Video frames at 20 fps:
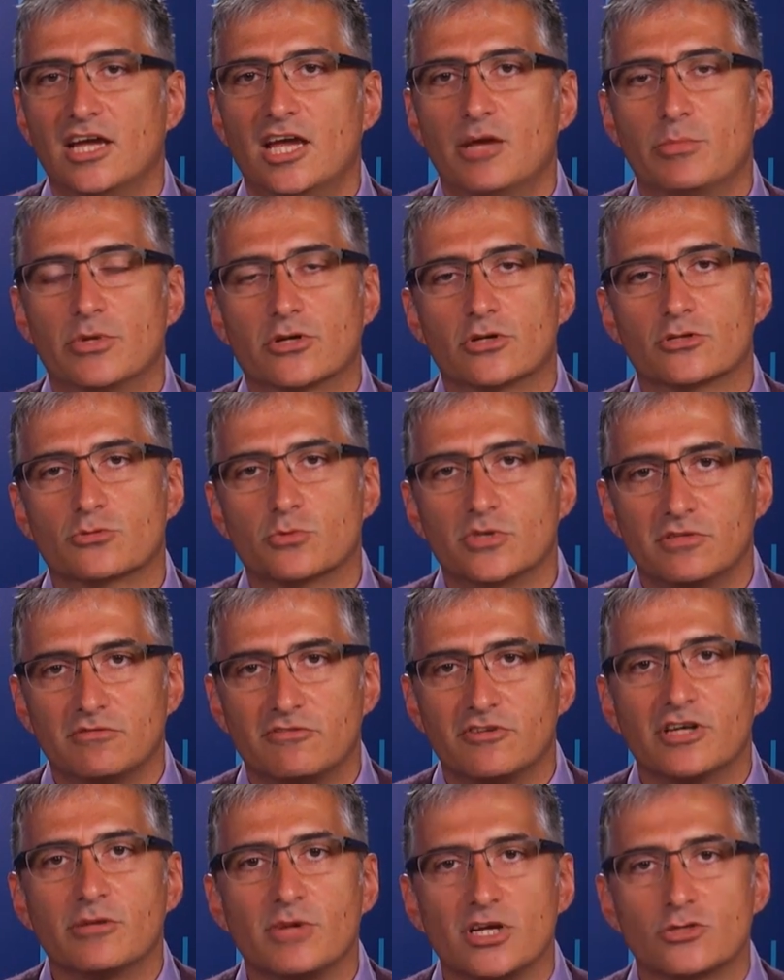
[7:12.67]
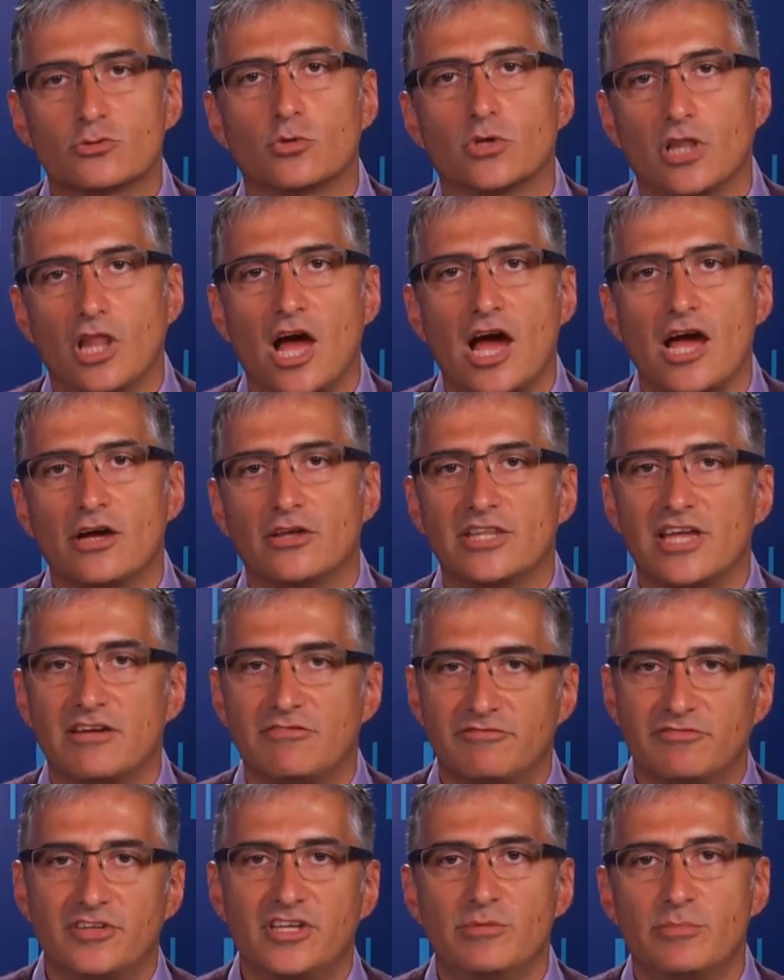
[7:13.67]
because we very much rely on that
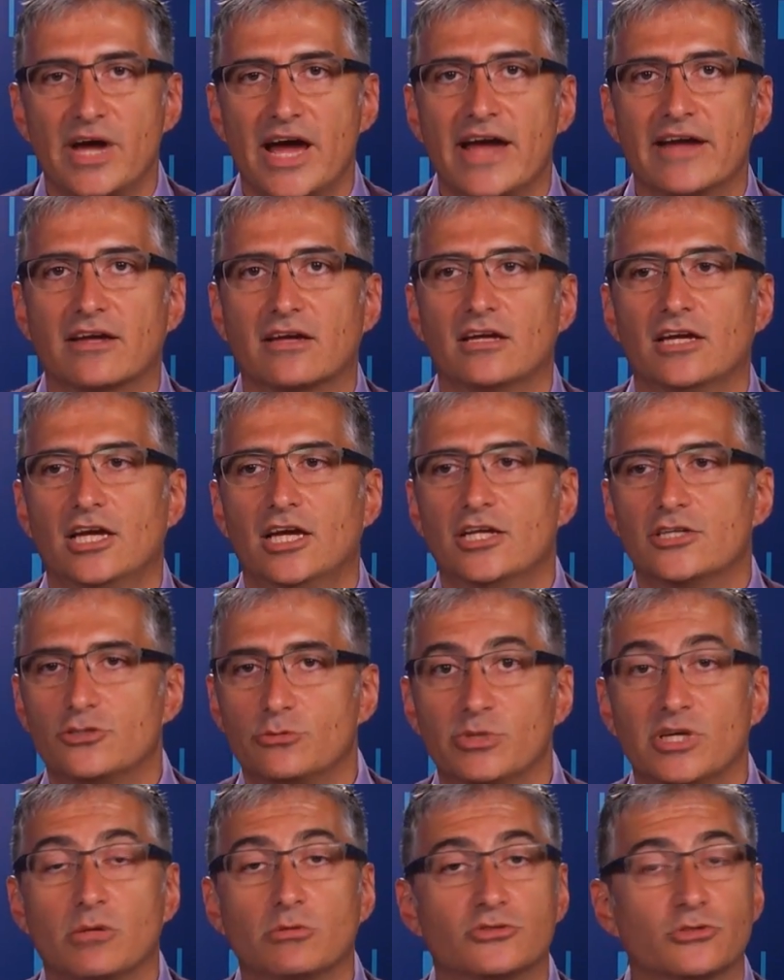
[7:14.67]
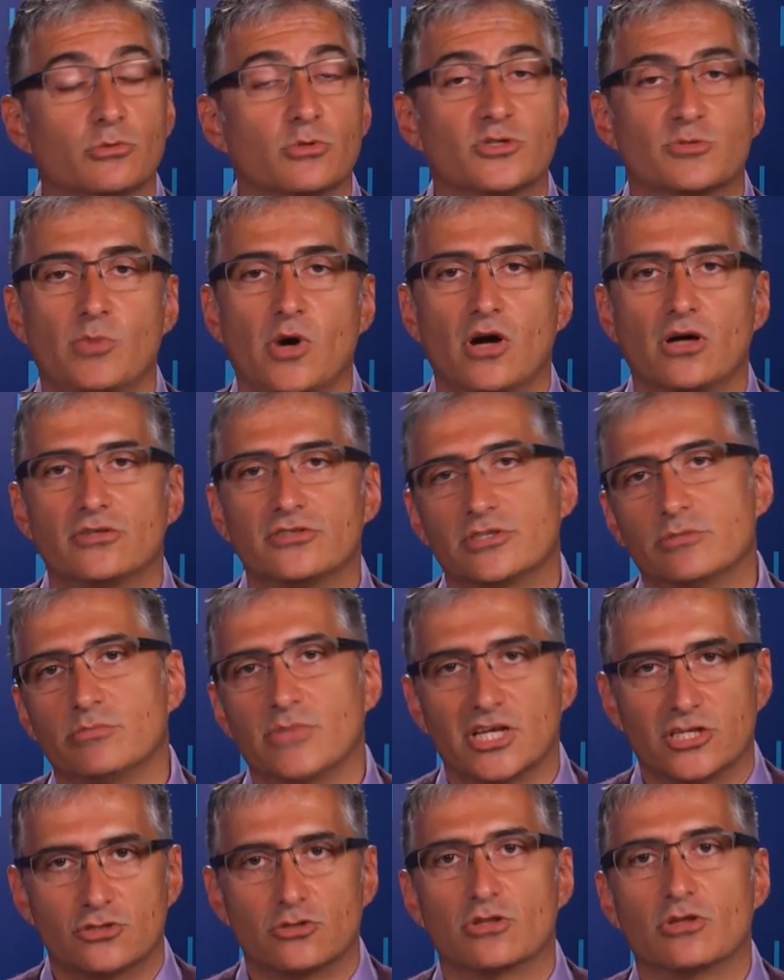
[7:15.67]
feedback to be able to respond and
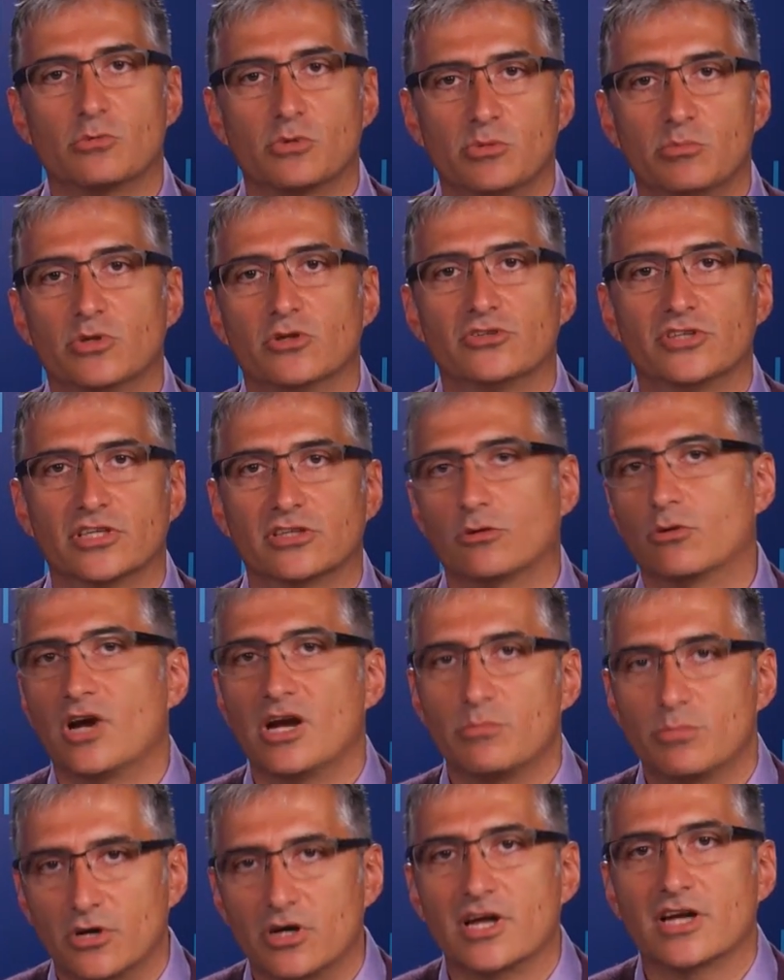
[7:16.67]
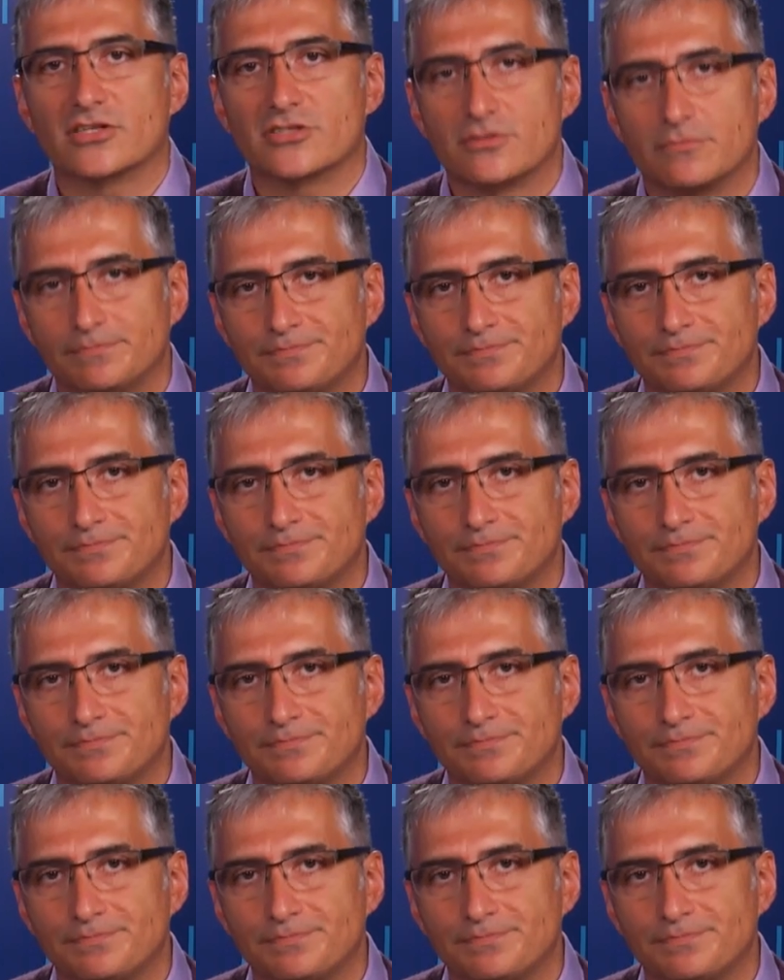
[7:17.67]
make sure that we're building the right products.